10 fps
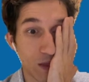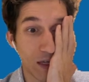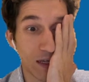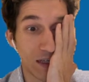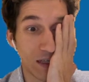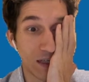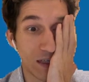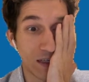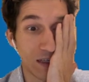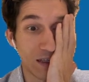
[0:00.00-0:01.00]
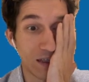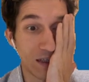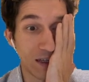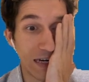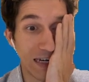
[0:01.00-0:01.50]
Uh,
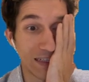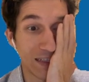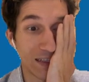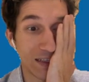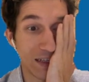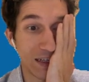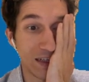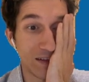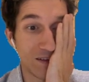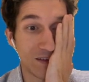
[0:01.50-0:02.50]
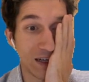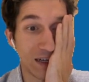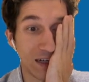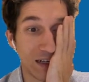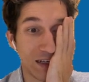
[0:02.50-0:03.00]
guys, I need
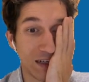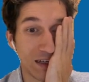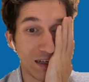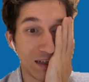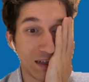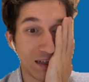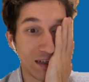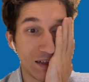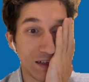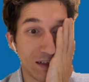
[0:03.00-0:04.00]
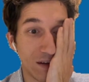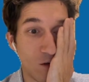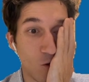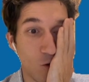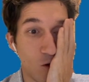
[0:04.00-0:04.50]
grain
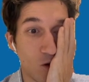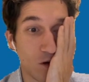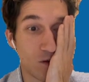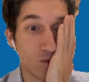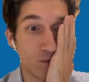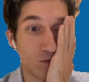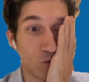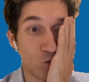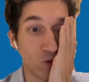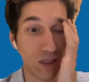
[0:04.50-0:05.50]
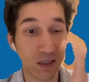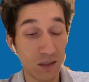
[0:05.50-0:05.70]
or wood.